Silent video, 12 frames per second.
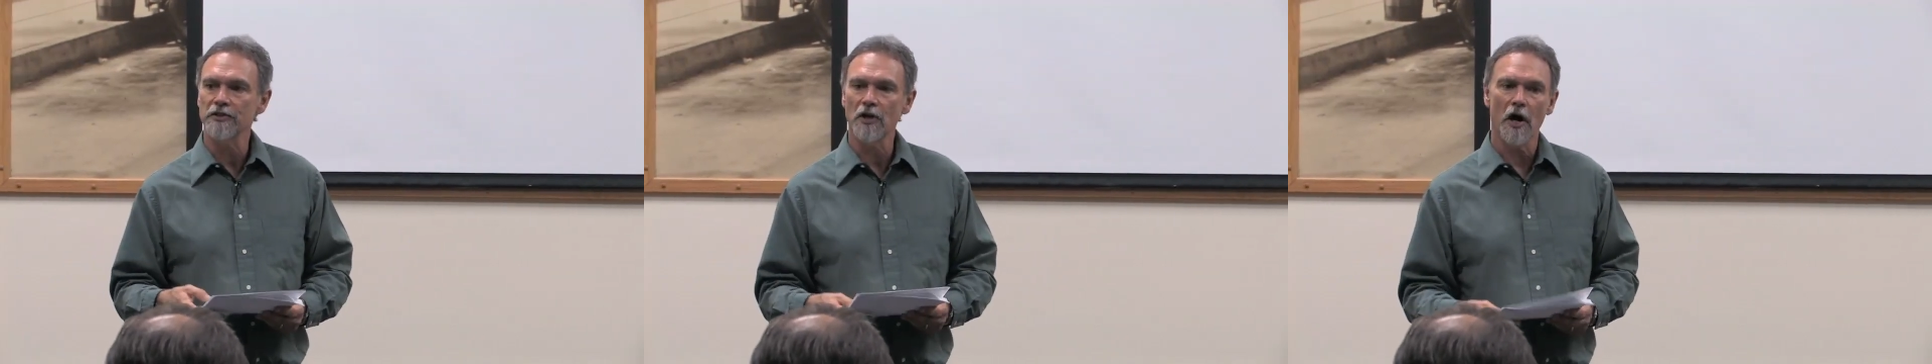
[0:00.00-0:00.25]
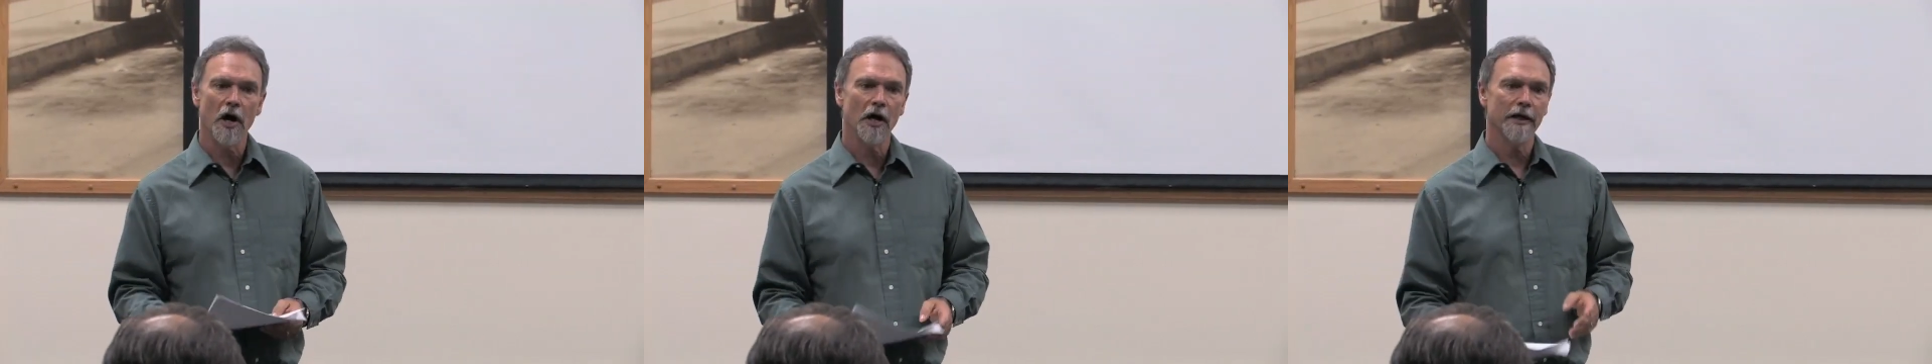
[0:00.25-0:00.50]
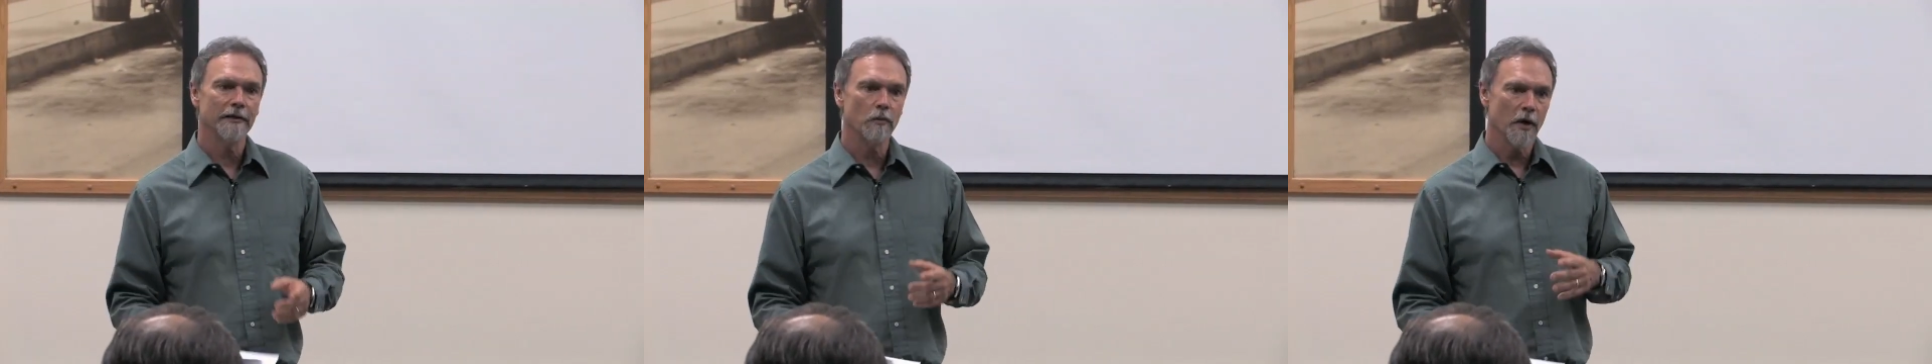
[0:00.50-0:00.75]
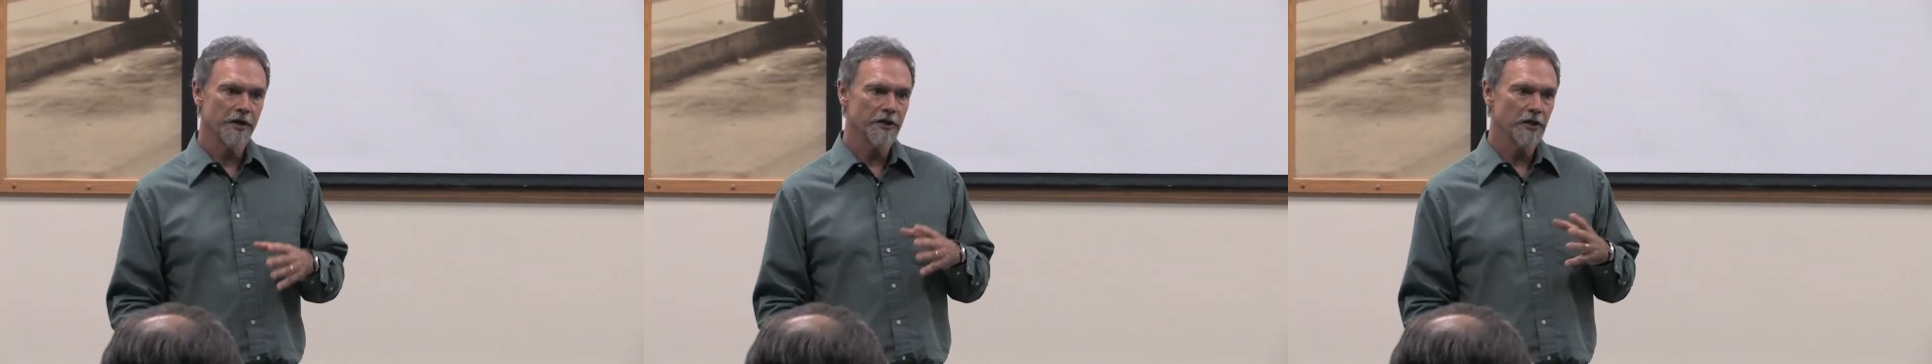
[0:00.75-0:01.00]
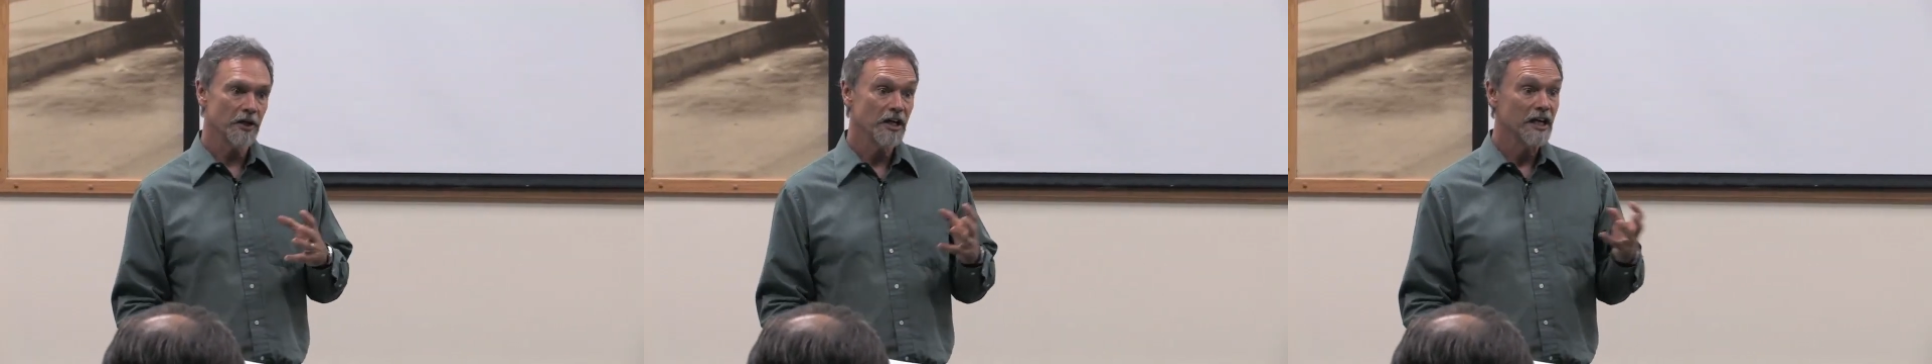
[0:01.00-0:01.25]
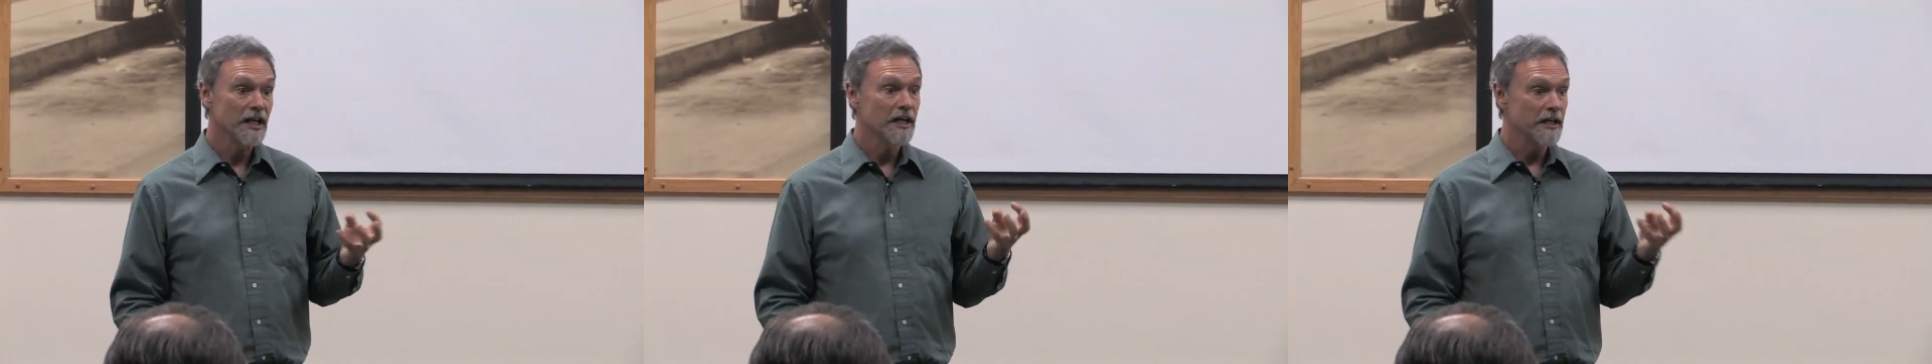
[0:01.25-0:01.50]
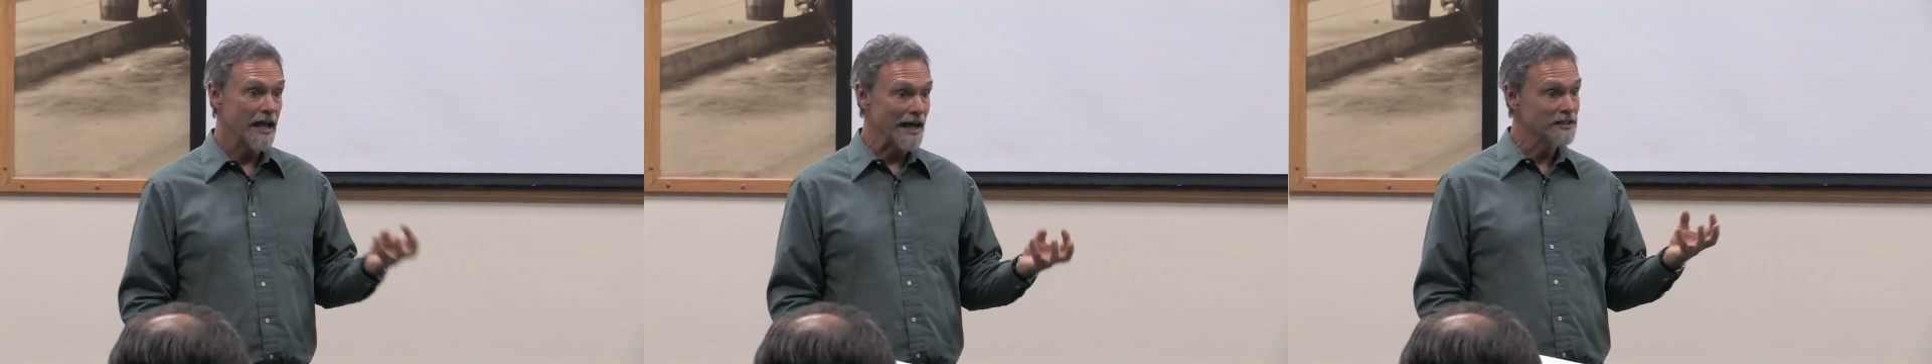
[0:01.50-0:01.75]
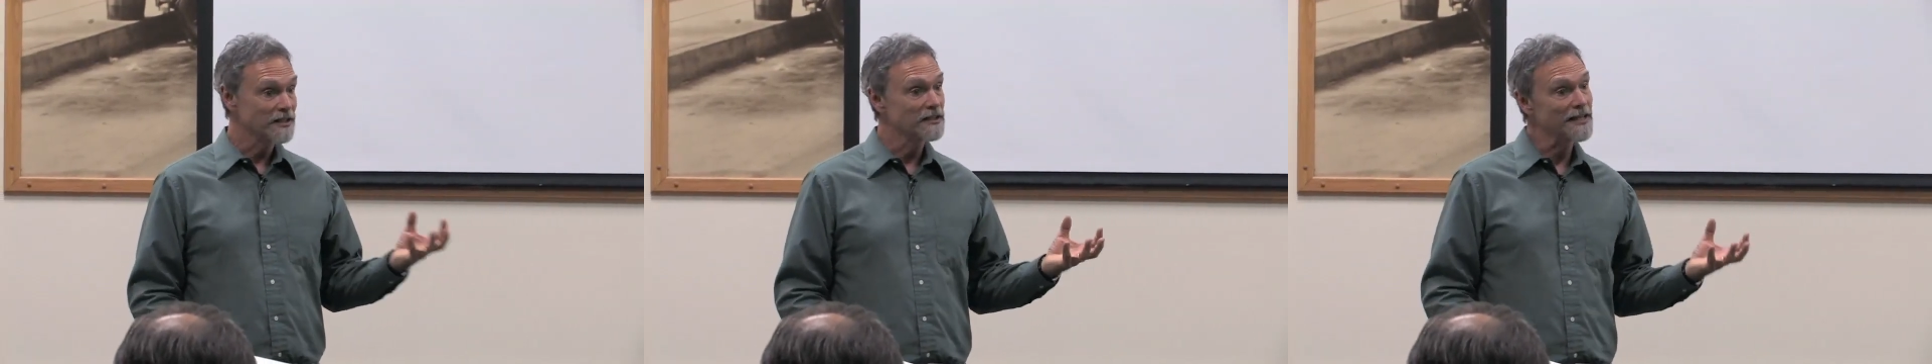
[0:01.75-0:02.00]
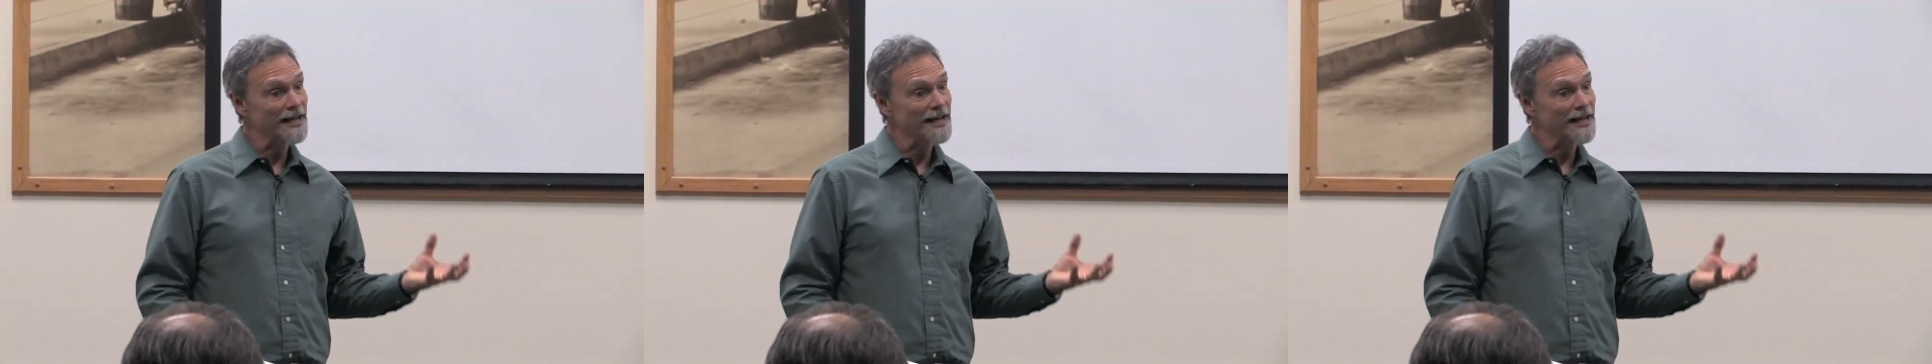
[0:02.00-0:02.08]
awe and wonder, that's